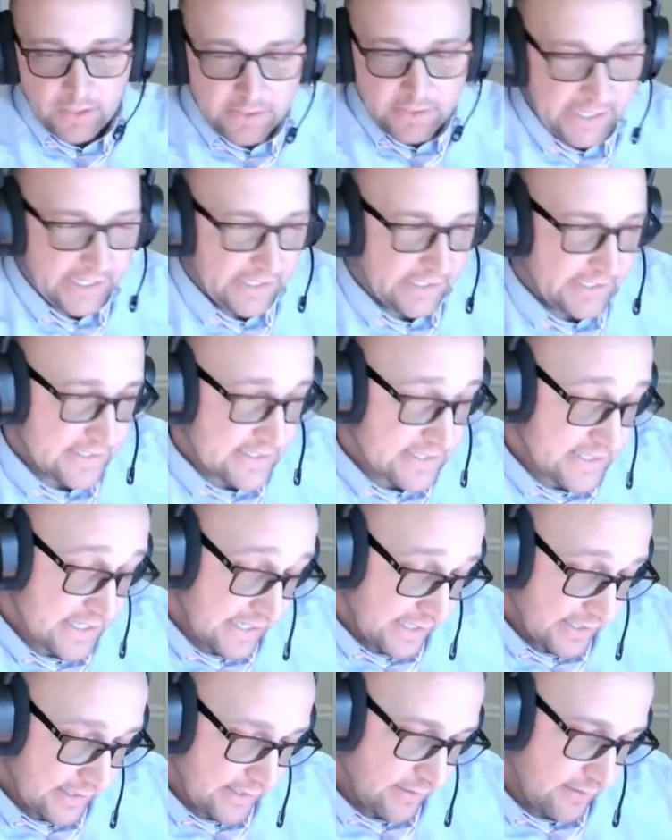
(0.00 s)
And he
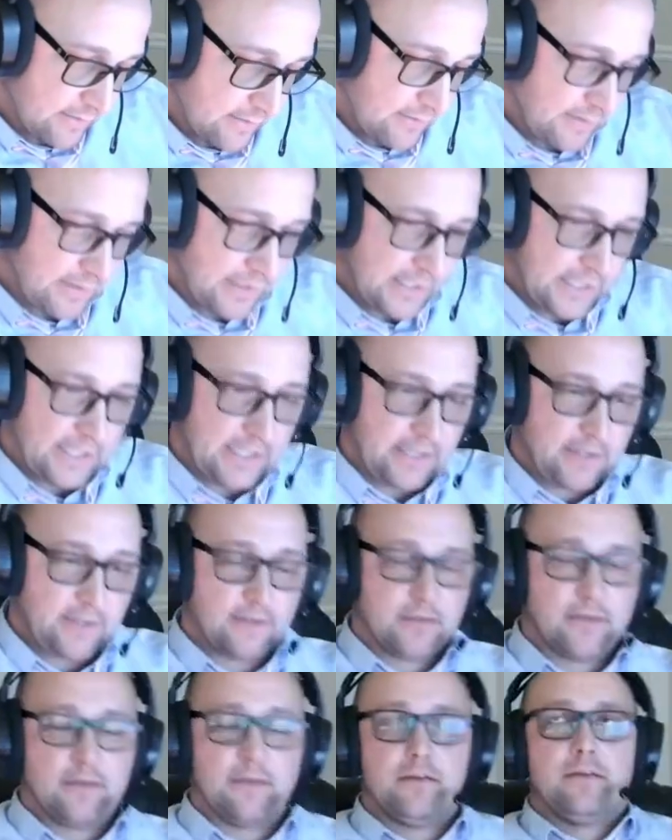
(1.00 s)
said,
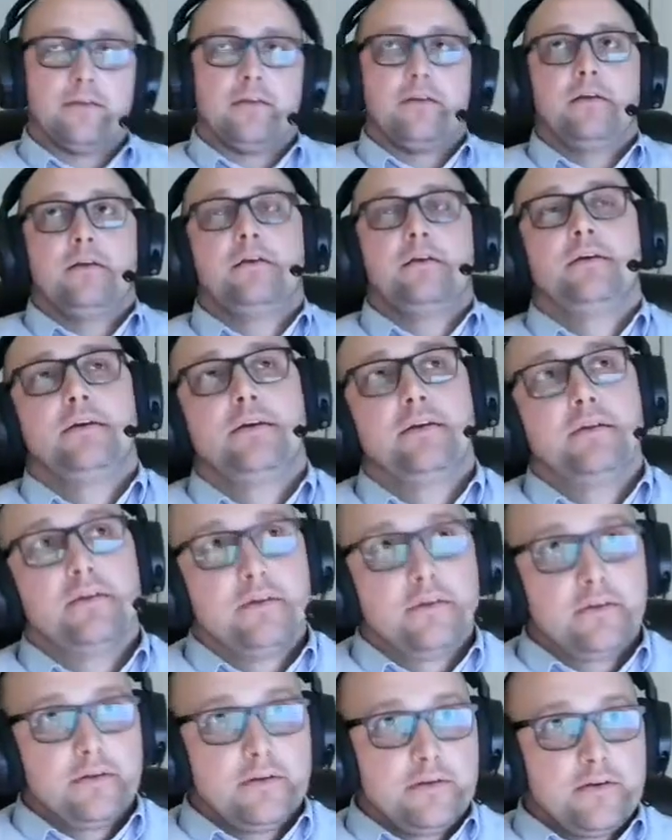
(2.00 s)
the
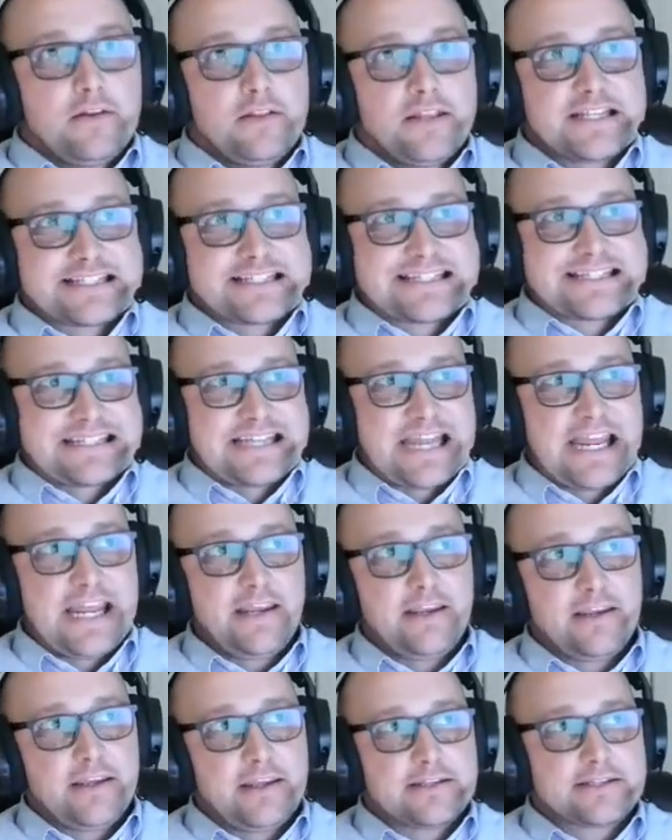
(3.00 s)

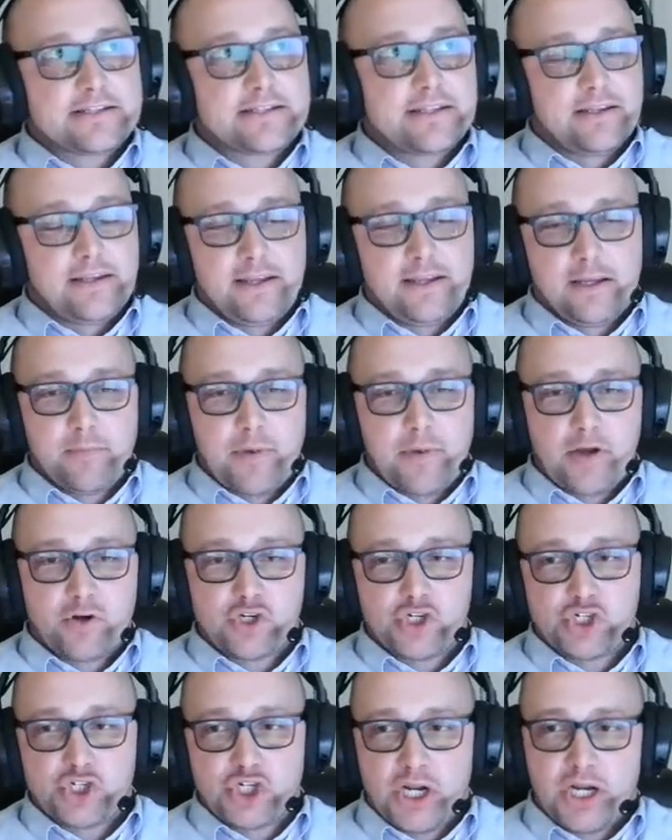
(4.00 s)
stake is thinking about
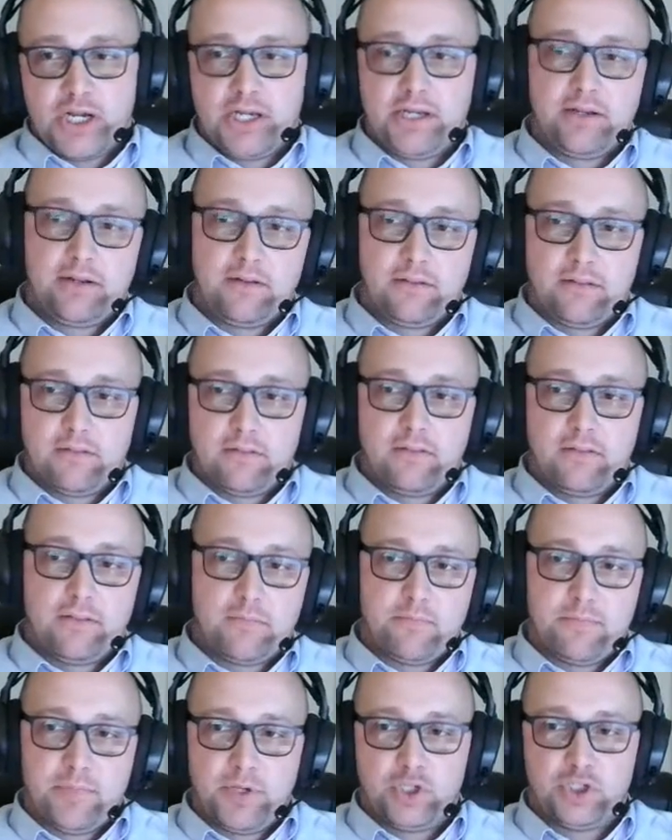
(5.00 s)
shutting the
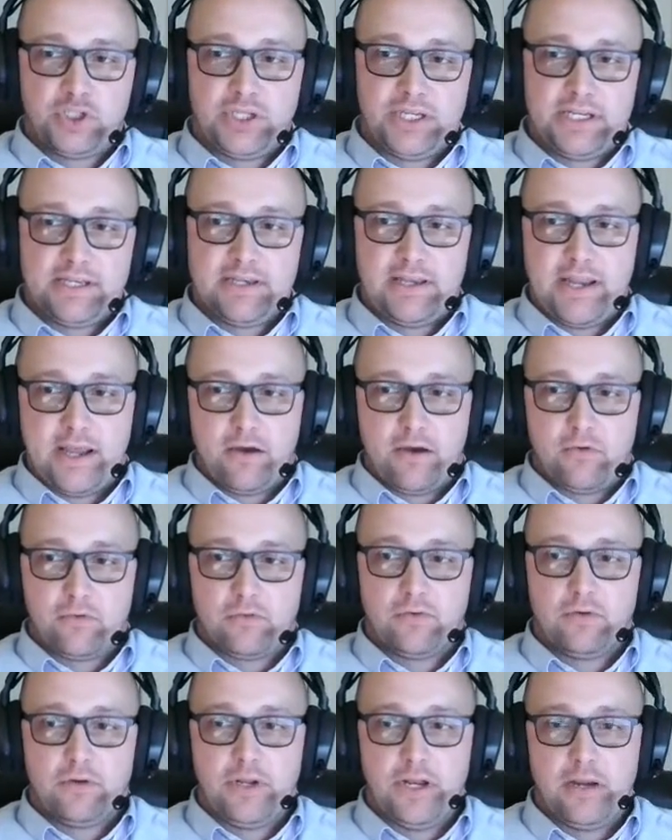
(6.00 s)
building down